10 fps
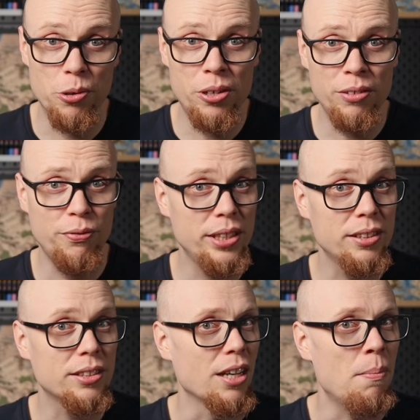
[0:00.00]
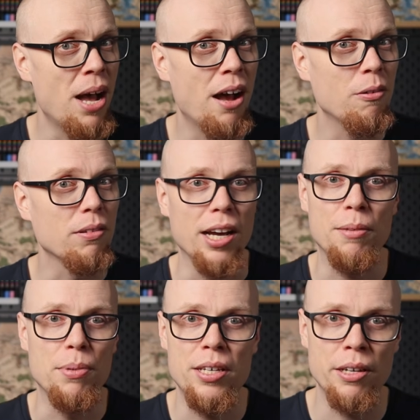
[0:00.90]
world feels somehow
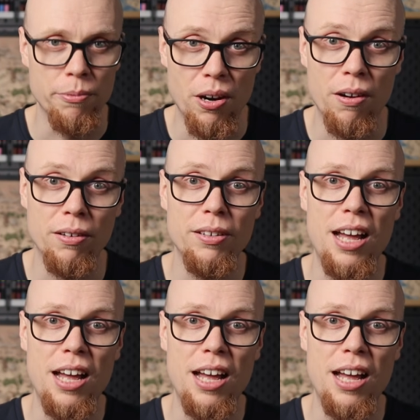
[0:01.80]
like being wrong